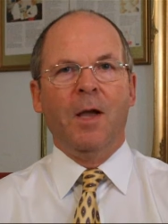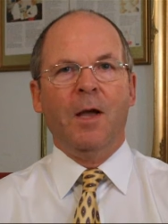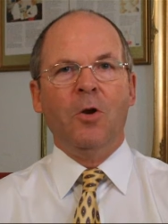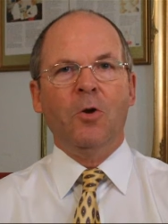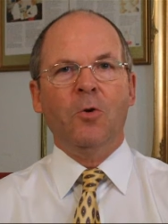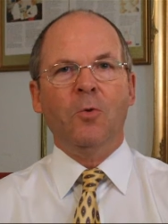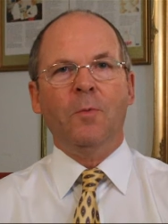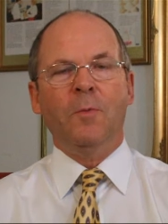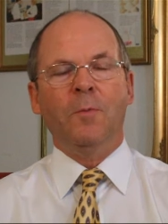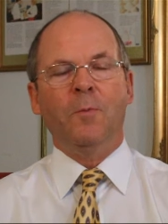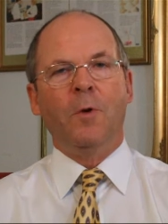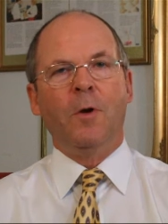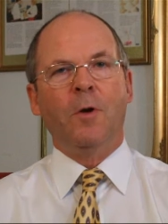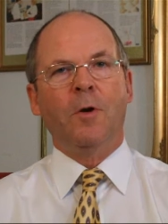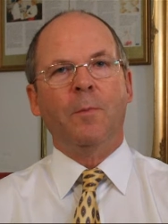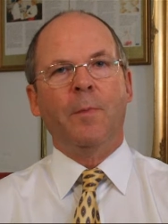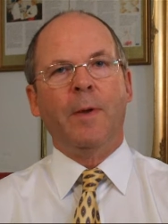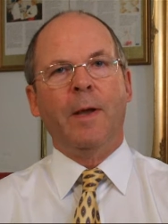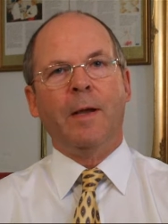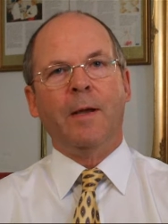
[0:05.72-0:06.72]
Hello and
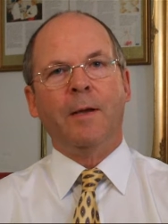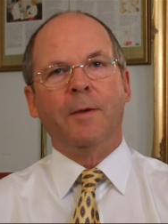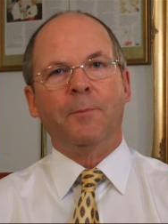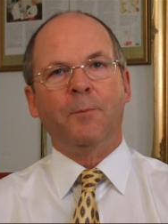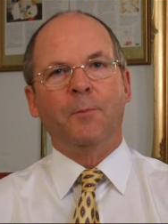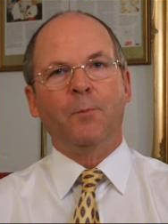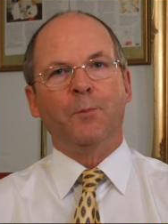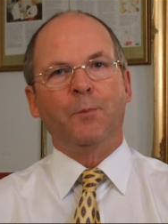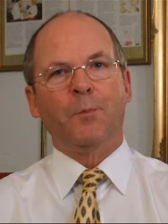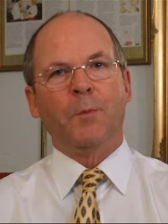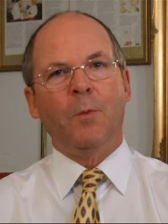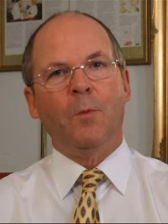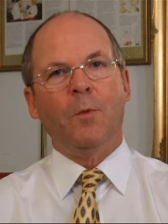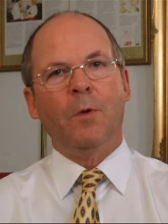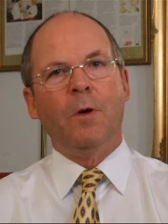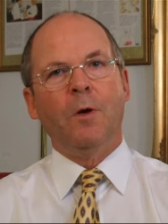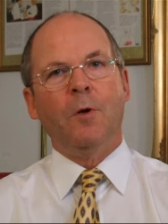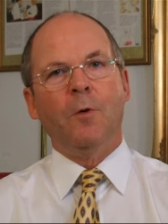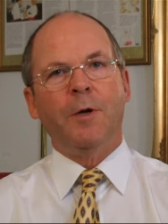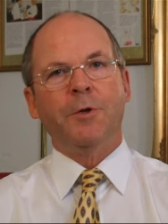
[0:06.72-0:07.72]
welcome back.
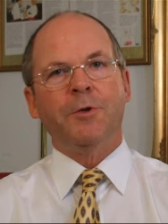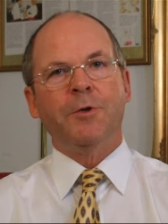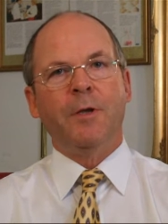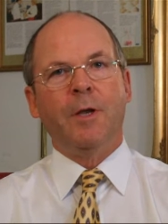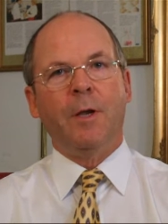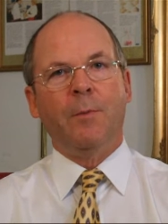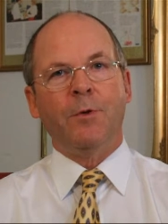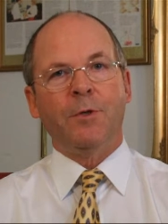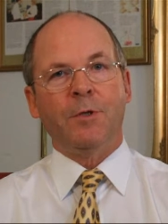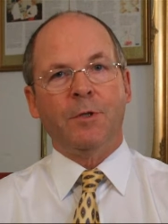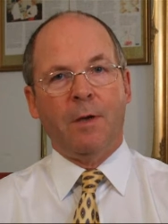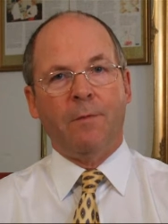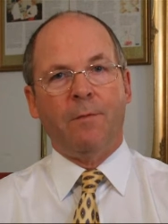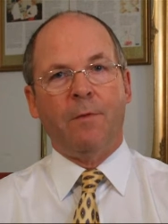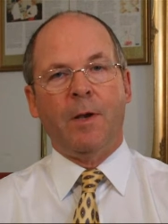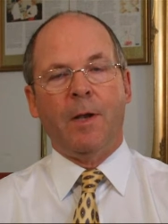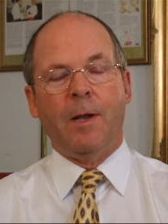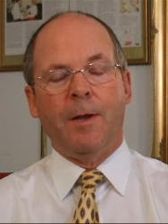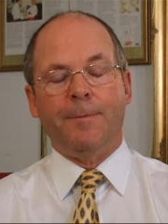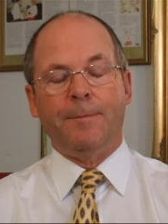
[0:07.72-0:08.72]
We're on question number
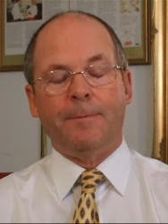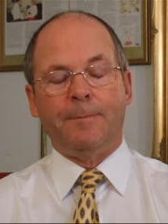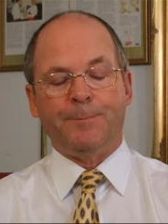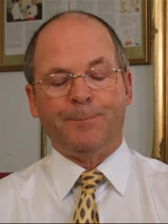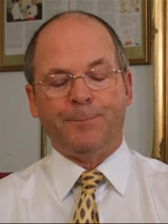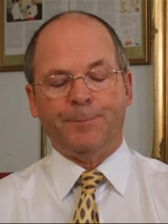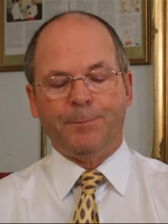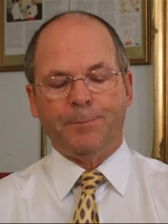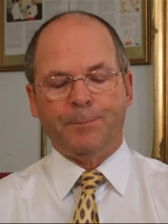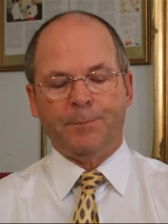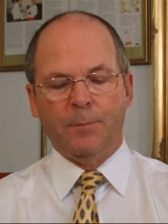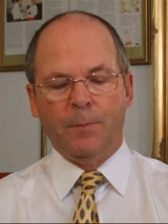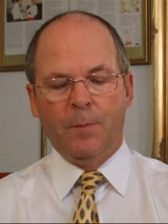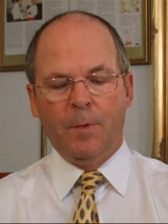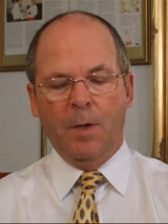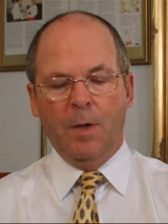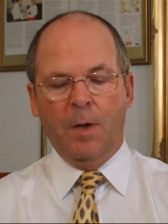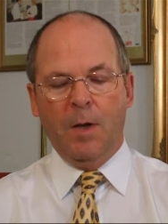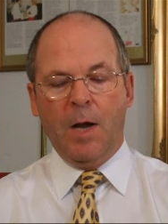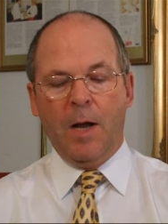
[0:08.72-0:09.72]
seven now.
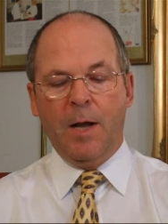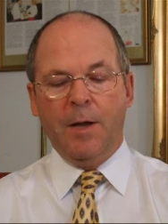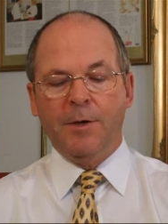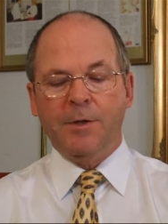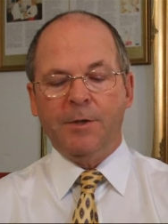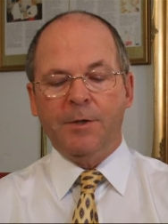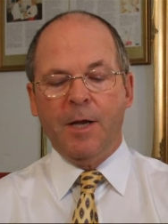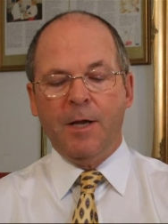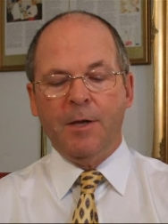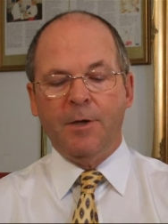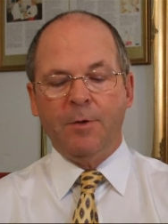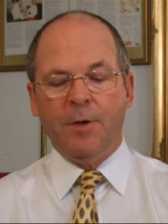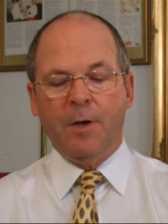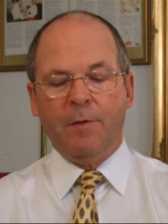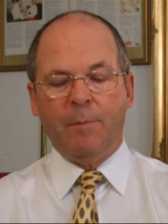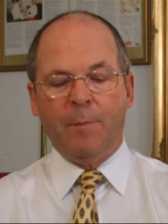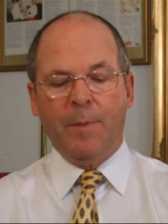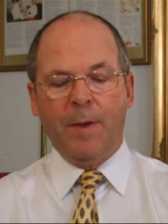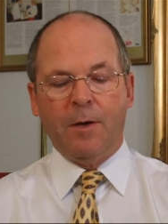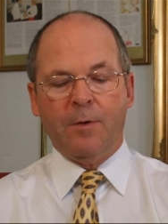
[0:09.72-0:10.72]
I understand you
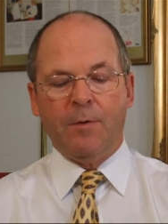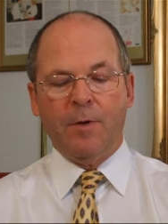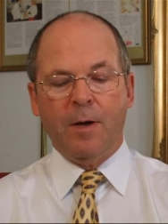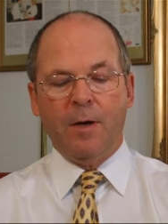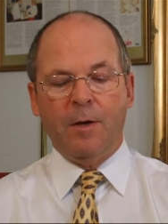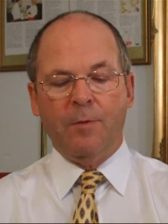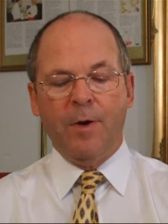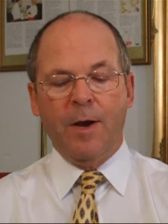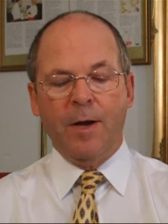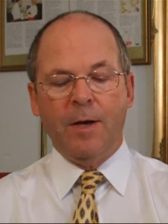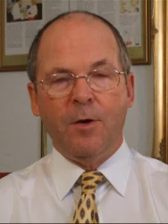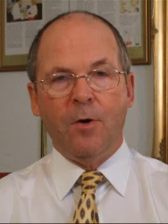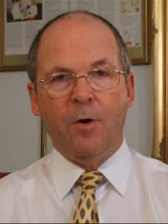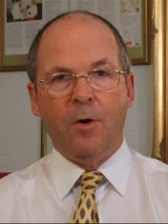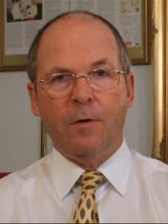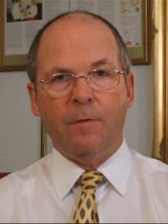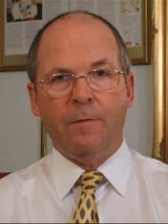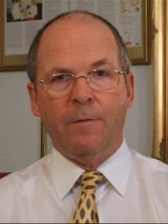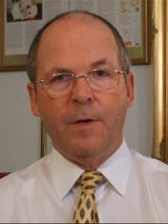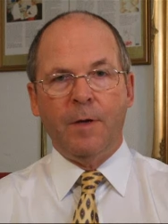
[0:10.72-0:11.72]
have a background in
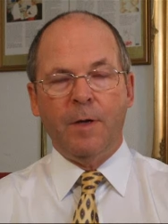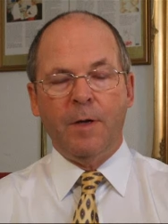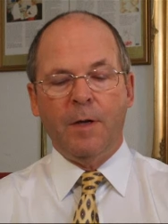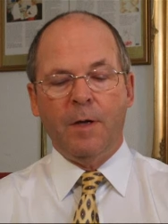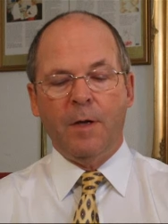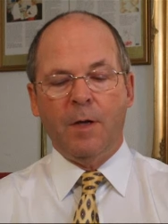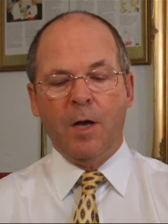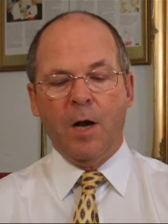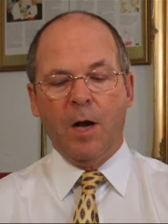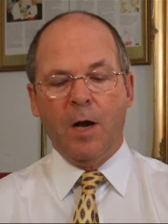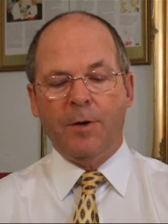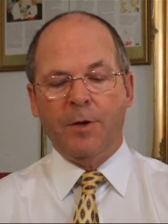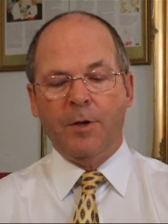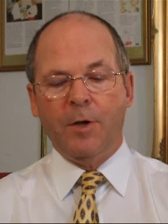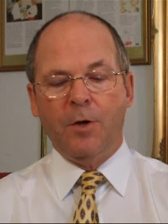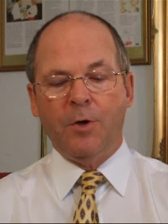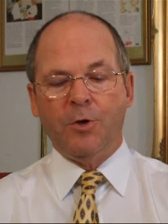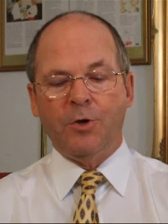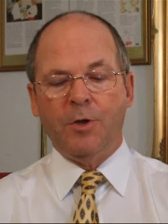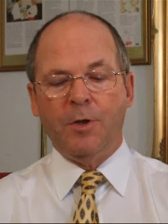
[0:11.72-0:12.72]
radiography,
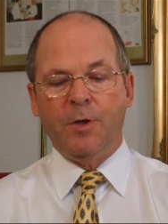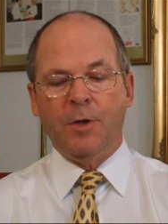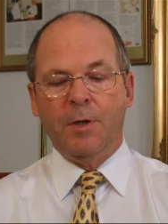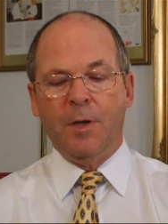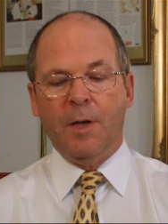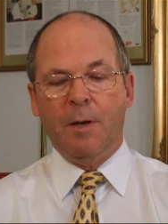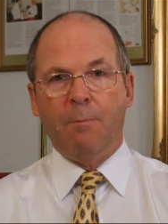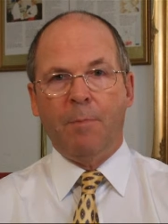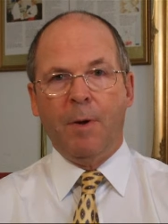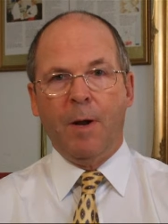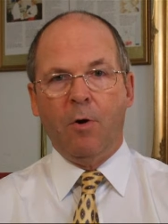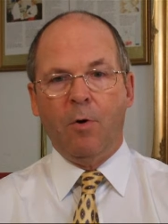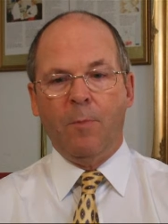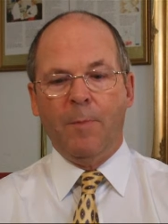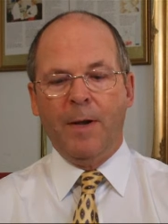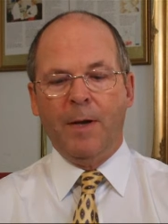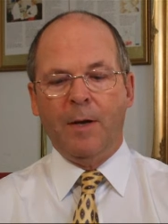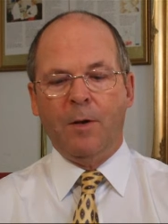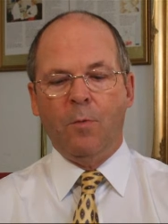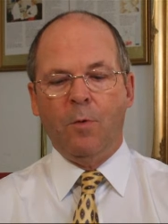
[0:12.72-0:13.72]
cardiology and
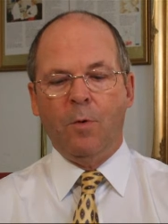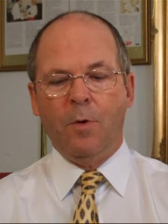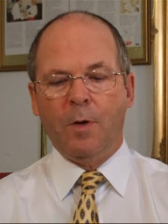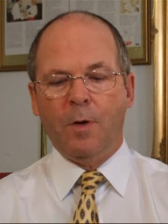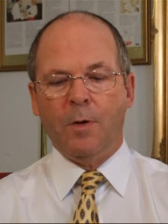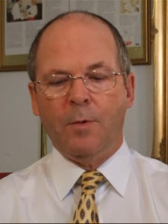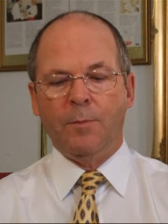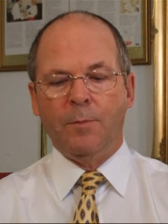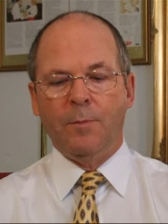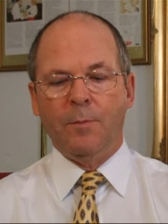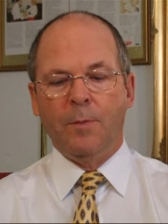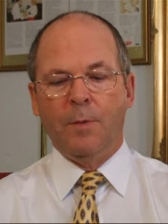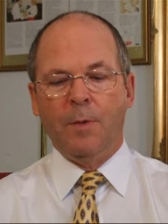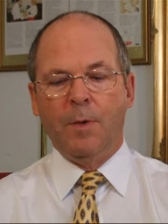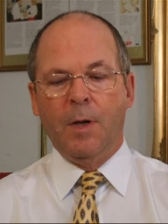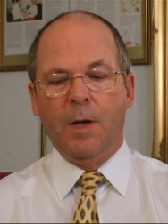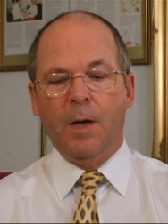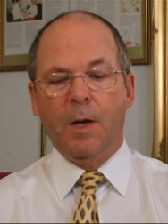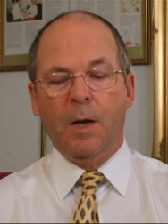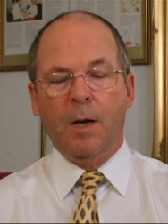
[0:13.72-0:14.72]
paramedic work
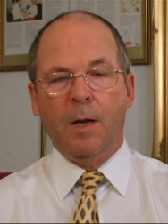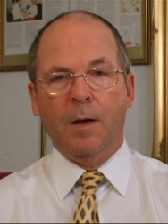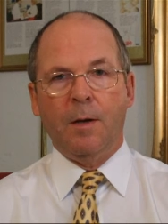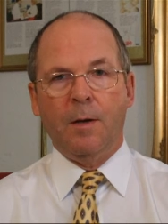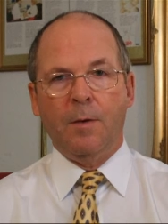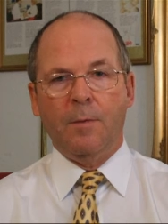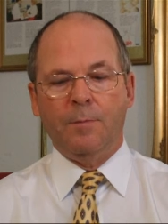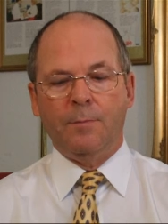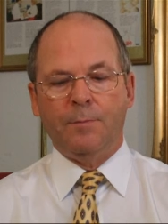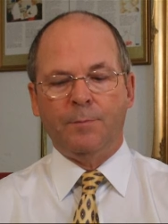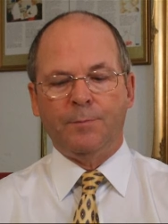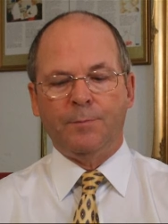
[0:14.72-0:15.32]
in London.